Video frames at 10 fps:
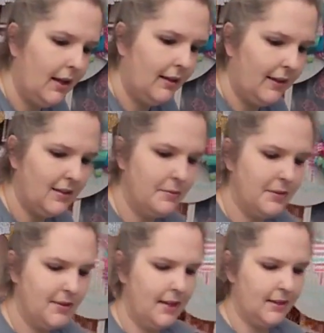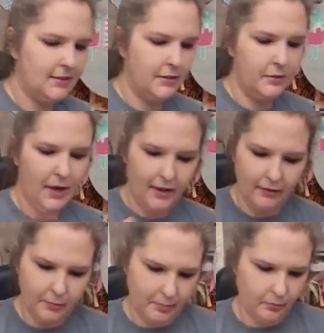And that's a mistake. So have
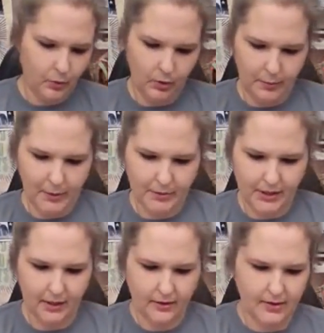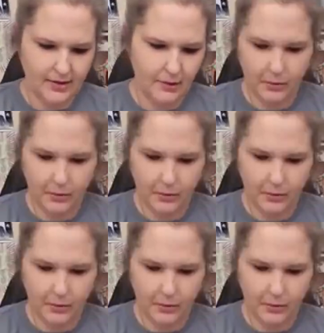a roll of paper towels, because I